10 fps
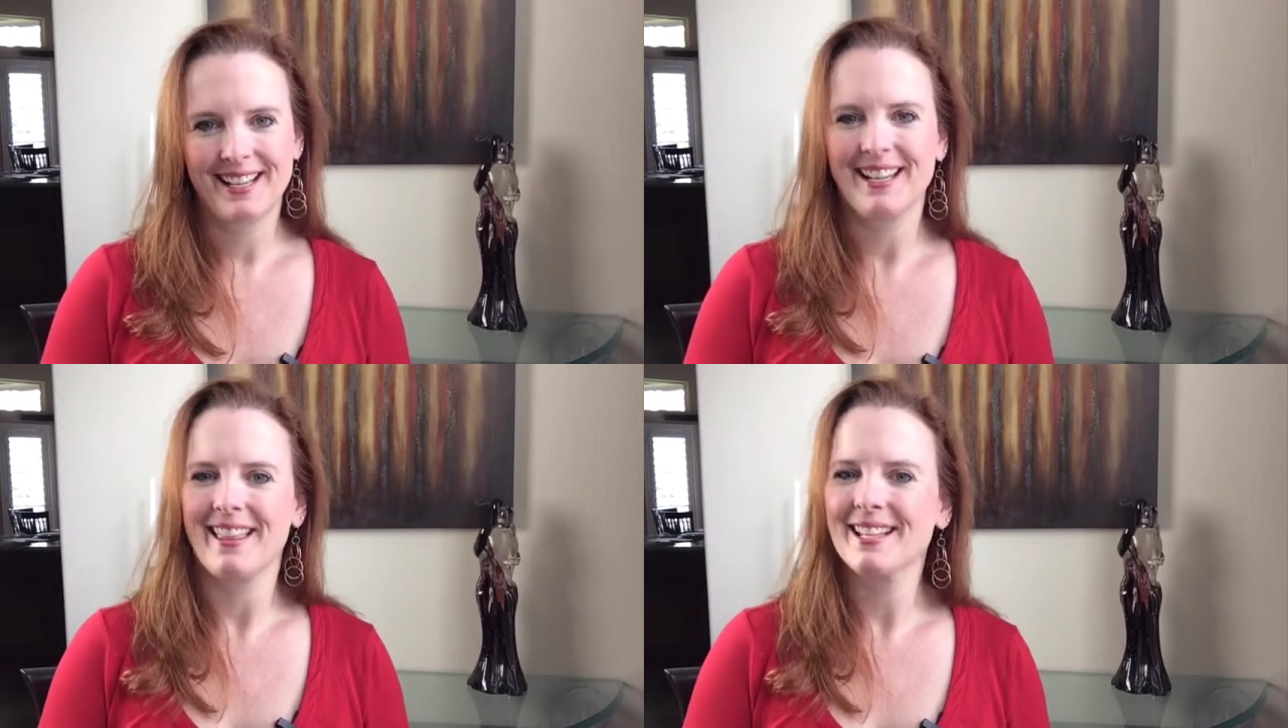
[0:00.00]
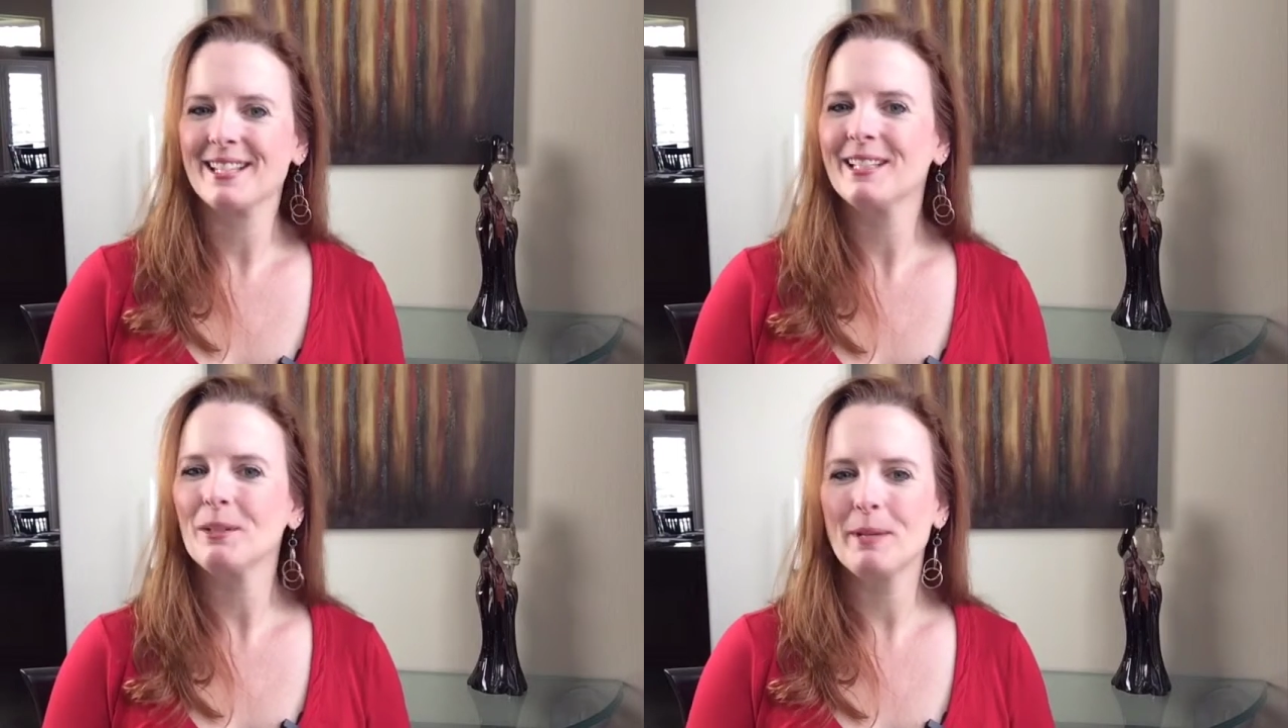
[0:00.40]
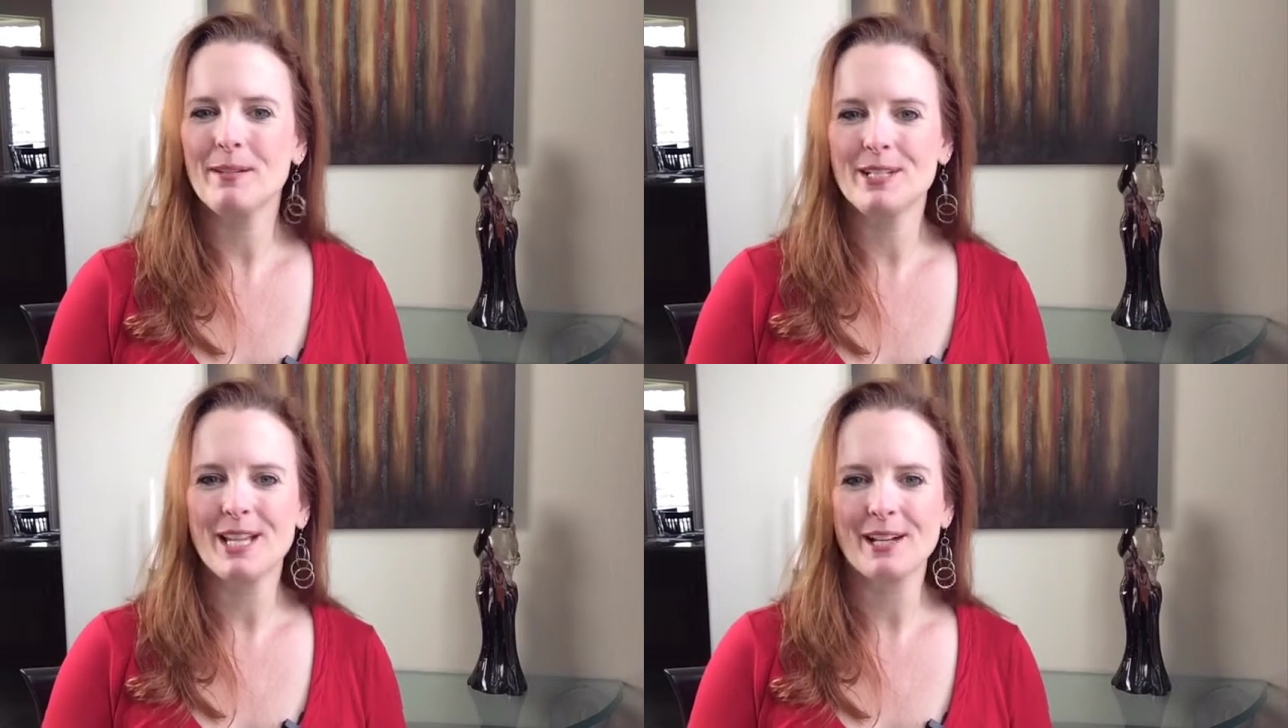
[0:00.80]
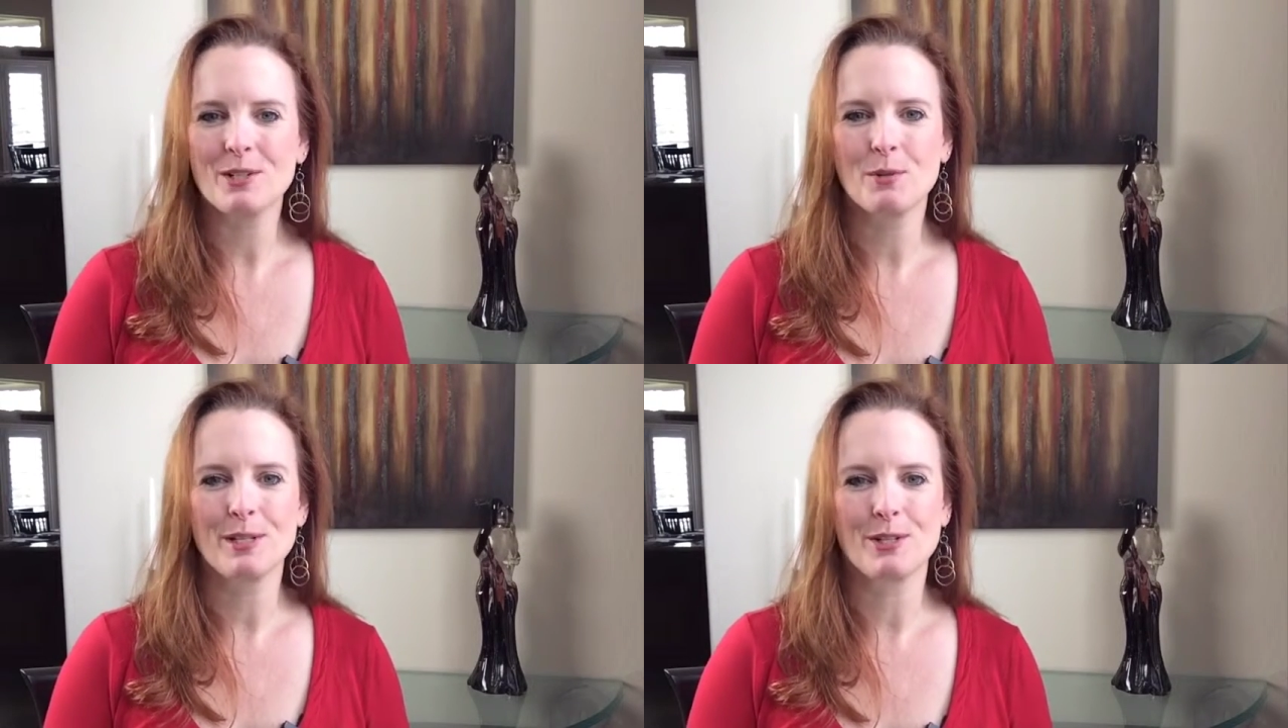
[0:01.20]
Now that's a little bit of a tongue
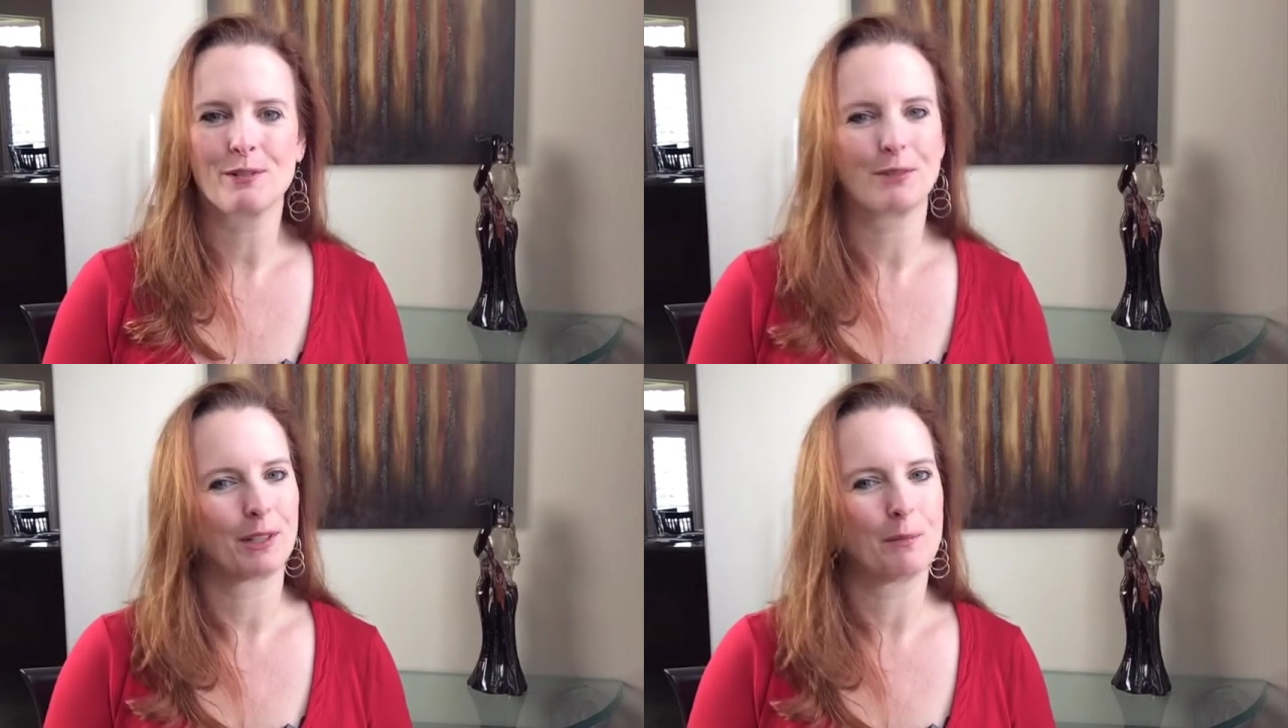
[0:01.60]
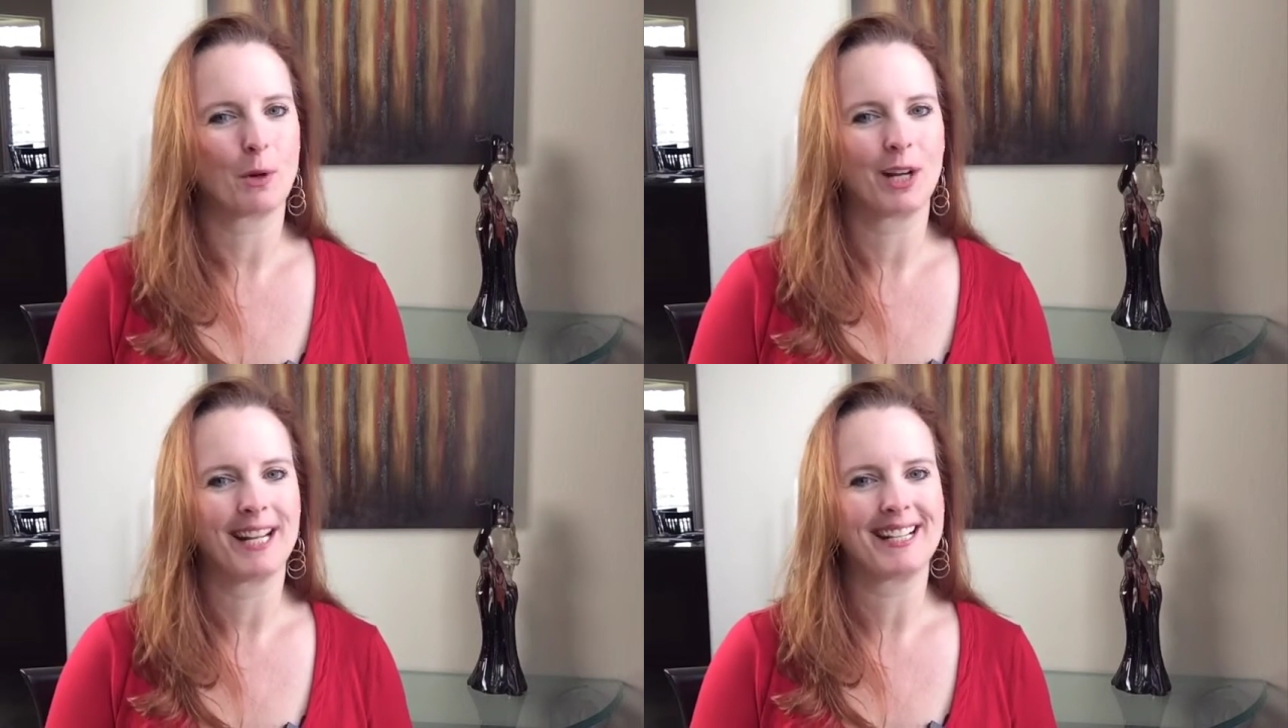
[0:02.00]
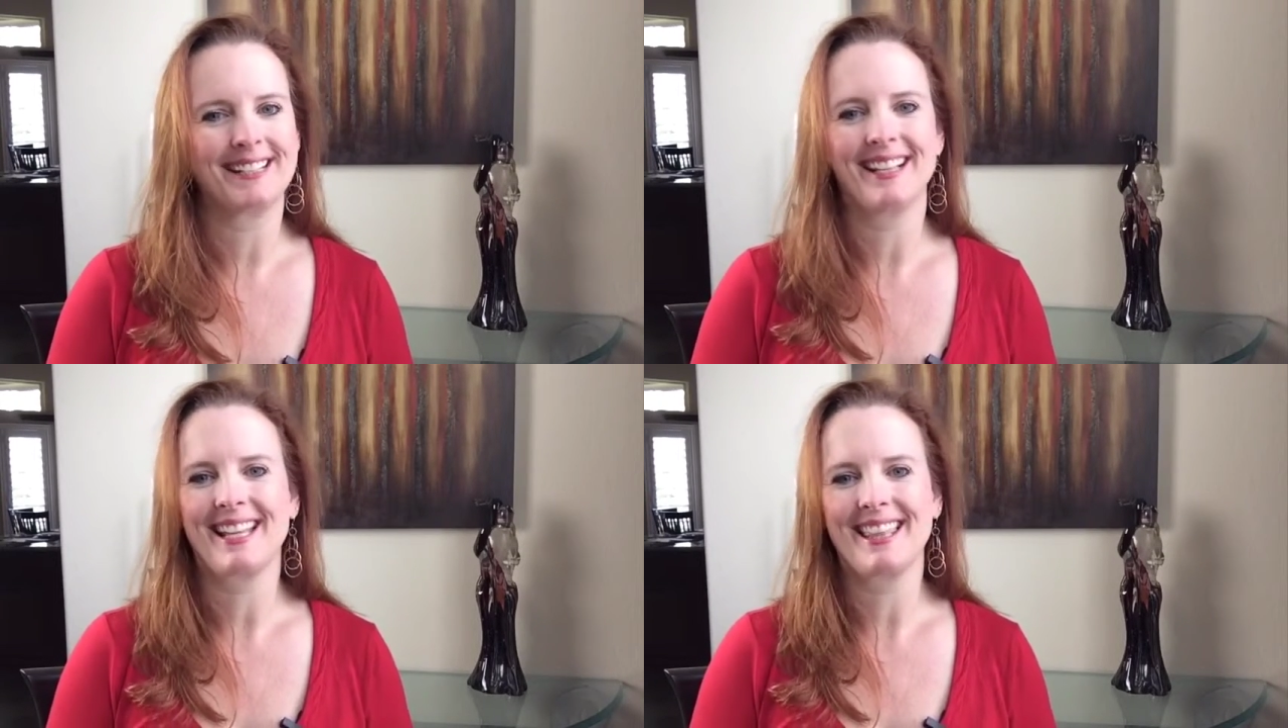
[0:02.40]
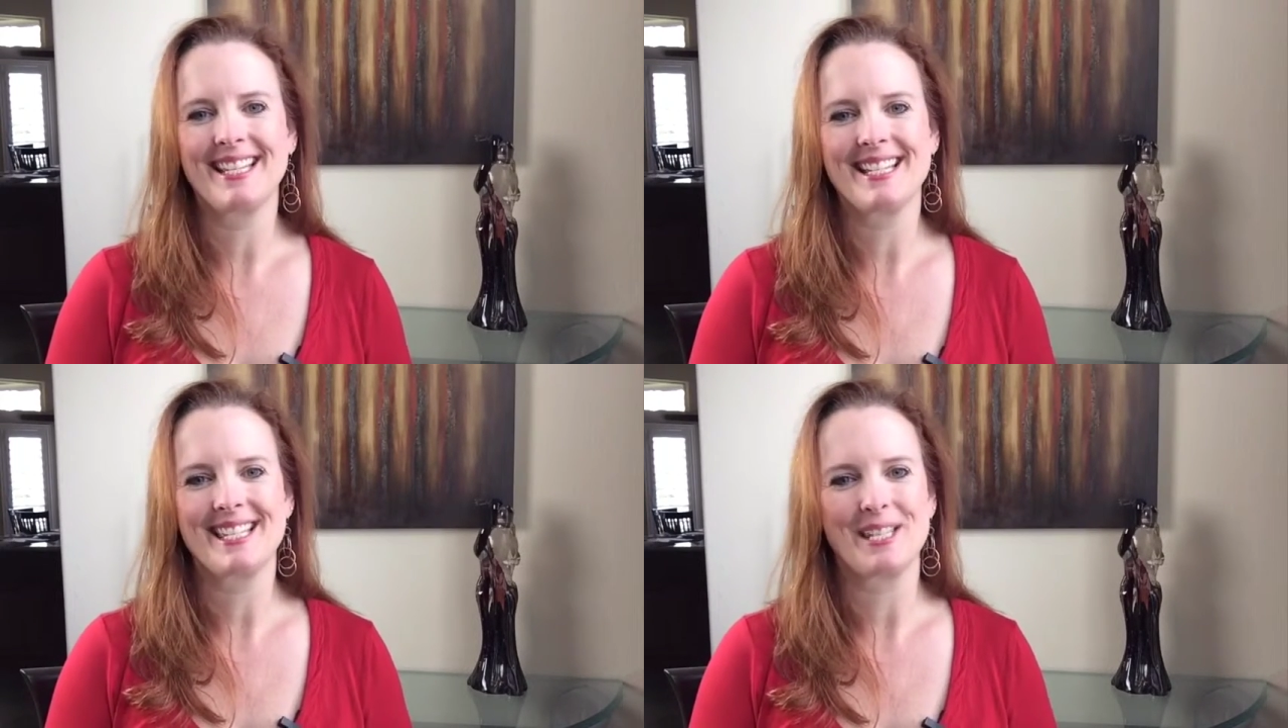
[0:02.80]
twister for a morning like this,